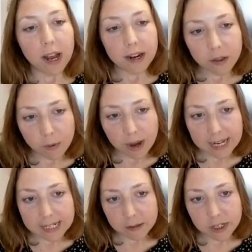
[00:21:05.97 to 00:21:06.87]
one of the
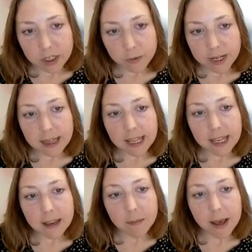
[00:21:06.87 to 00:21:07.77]
ways in which we can
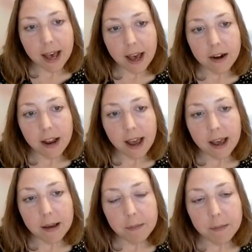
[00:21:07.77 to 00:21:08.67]
think about
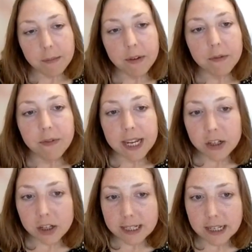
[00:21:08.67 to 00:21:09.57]
the
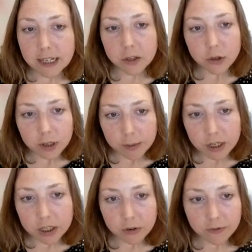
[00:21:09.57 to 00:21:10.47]
features that
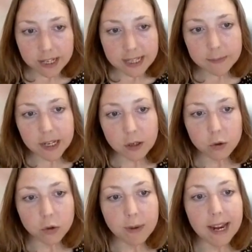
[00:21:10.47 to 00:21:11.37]
contribute to events being
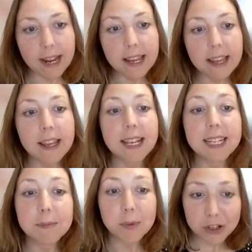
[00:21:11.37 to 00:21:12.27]
traumatic:
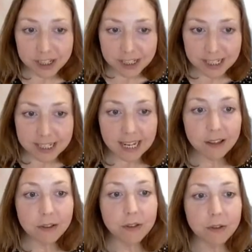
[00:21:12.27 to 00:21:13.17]
exposure to
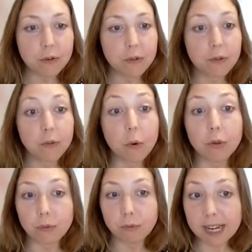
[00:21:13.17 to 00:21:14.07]
death or
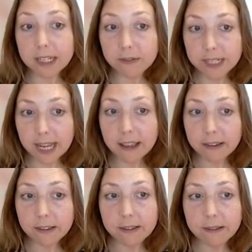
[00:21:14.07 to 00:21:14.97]
threat of
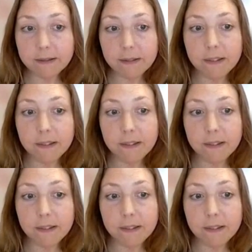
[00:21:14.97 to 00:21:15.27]
death.